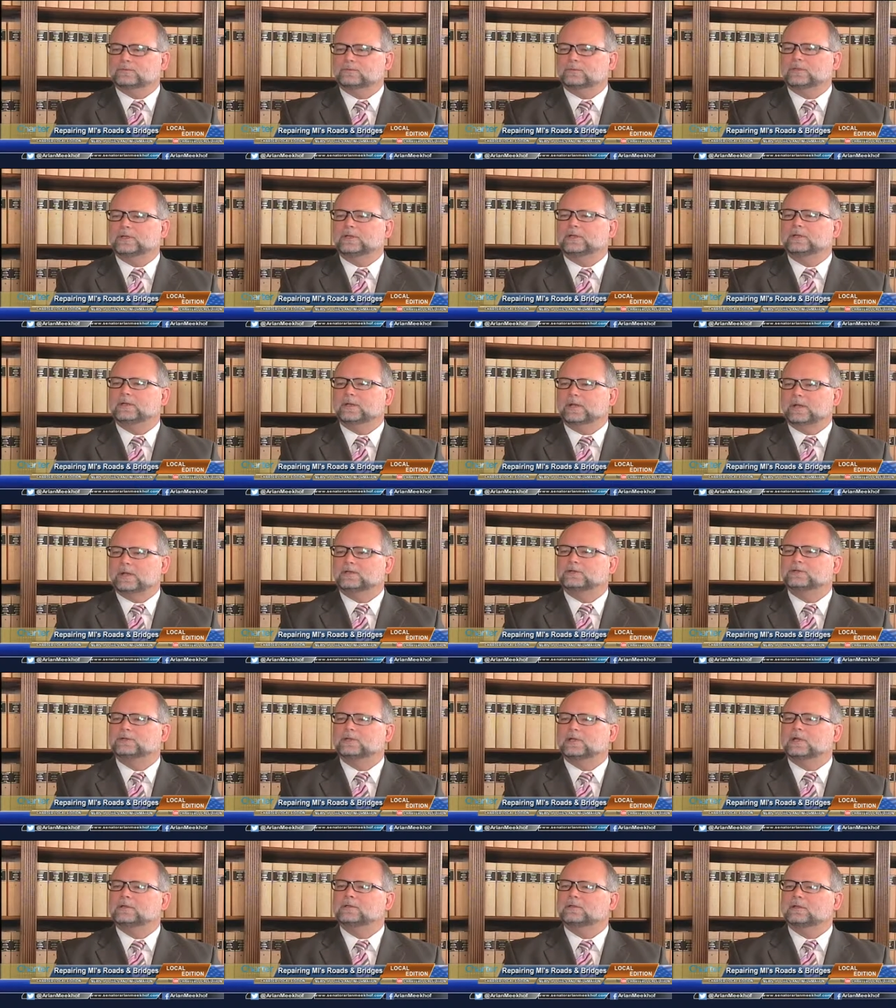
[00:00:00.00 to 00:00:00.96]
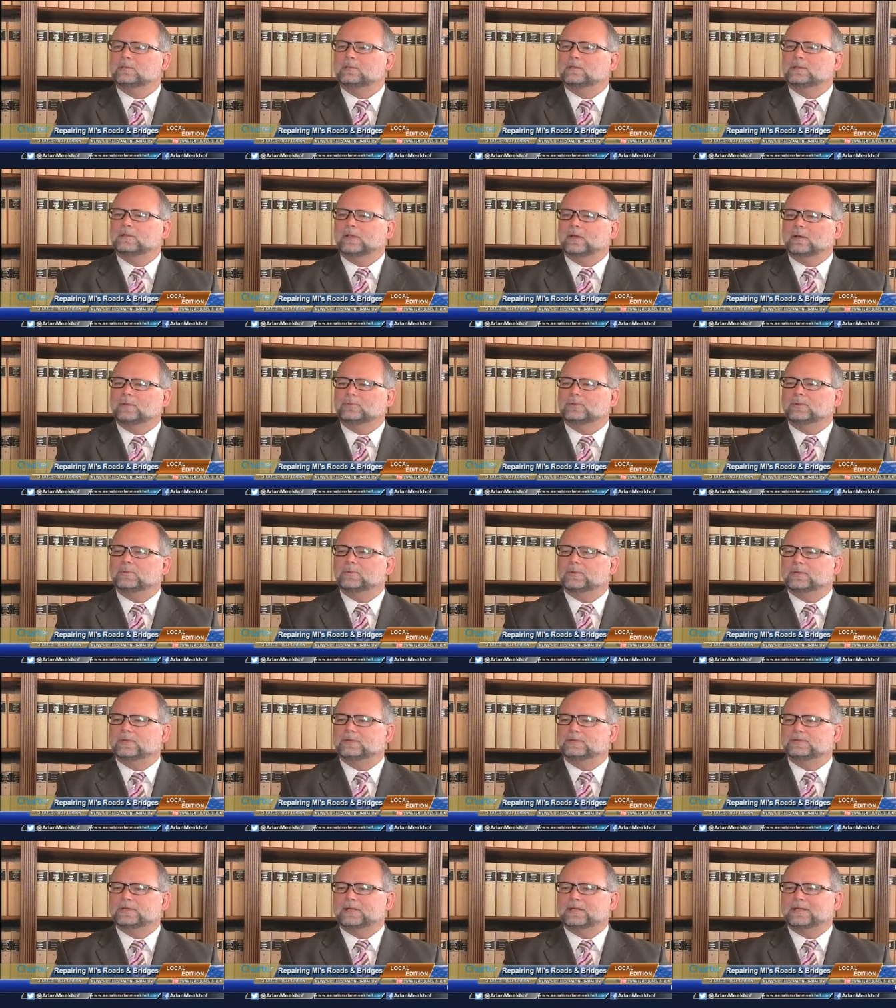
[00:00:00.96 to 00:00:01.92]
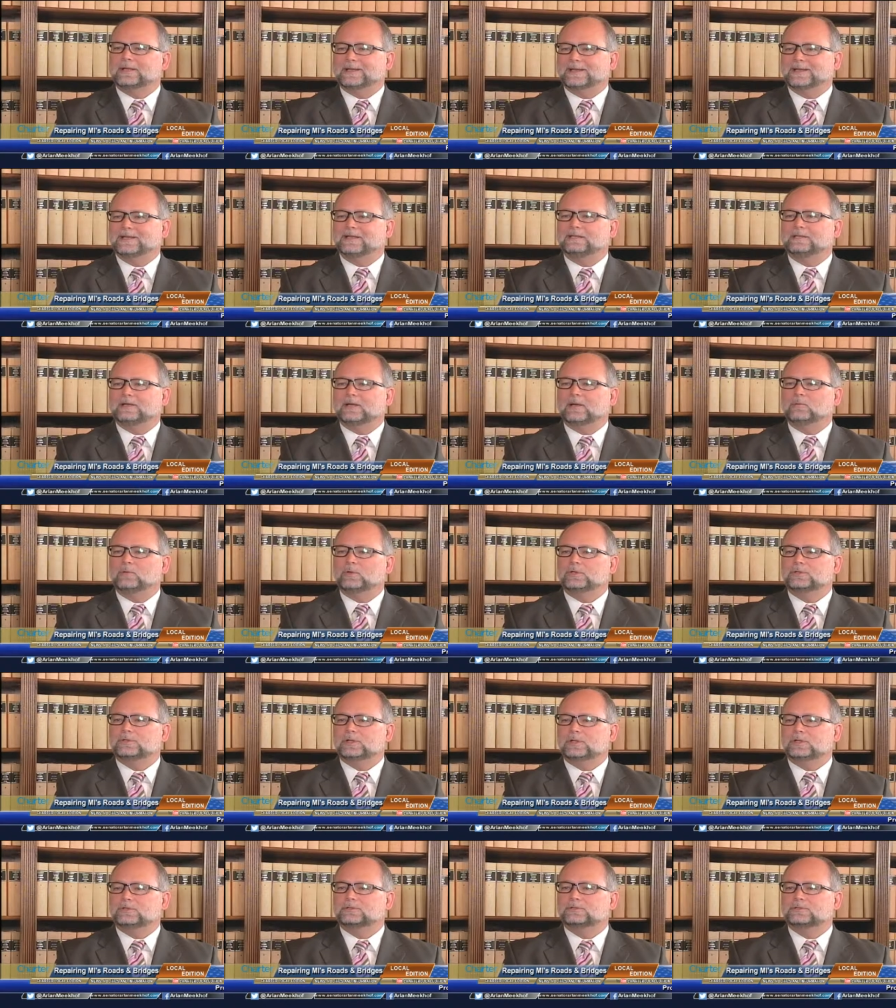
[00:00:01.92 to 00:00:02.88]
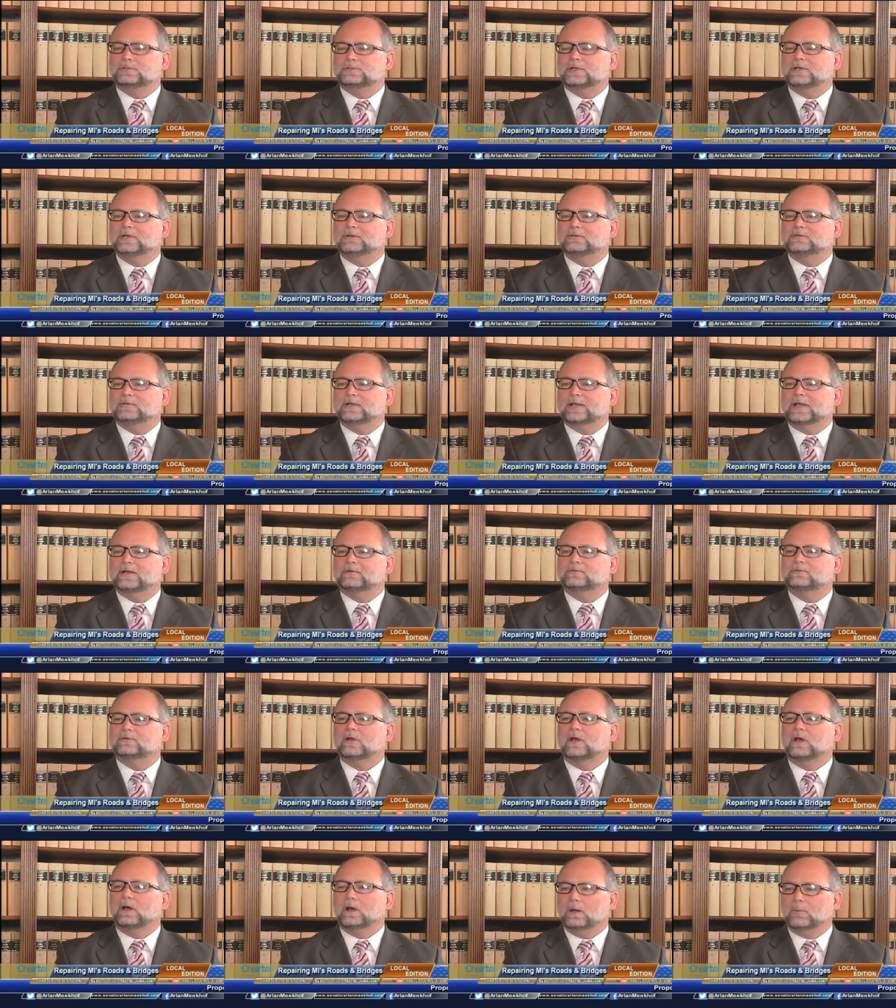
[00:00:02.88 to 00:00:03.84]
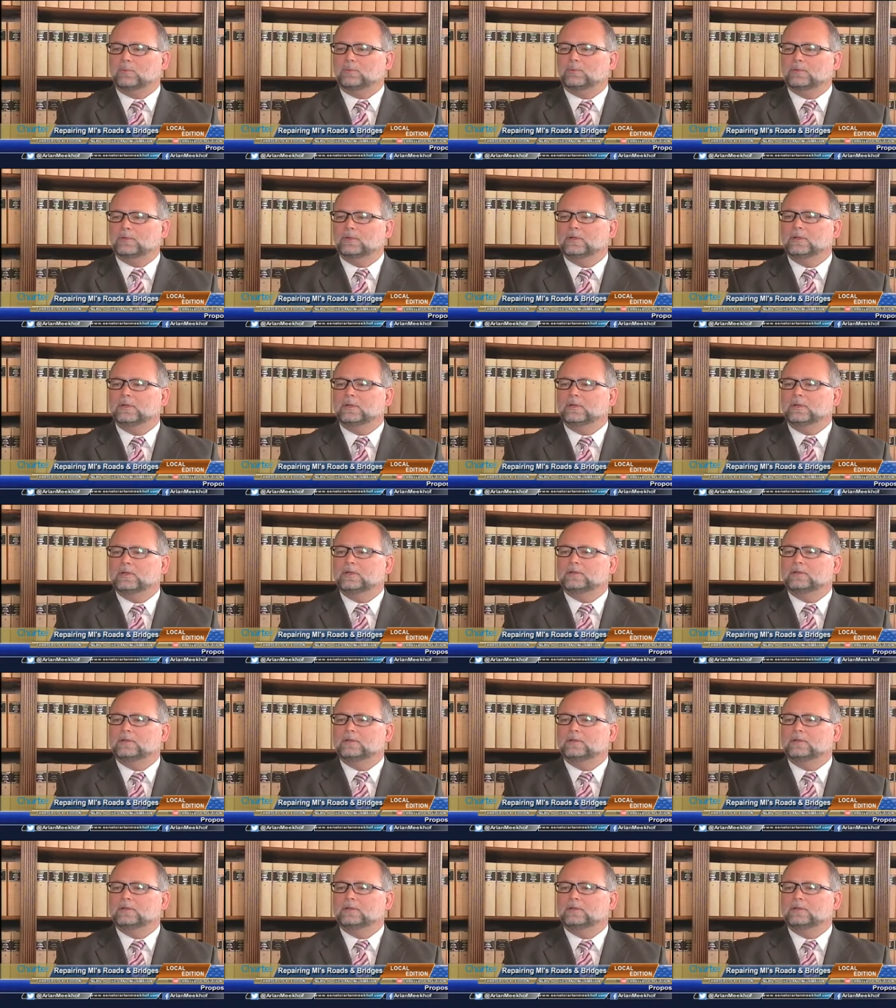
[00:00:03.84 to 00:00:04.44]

we needed to educate them and help them understand that anytime we change the sales tax up, right.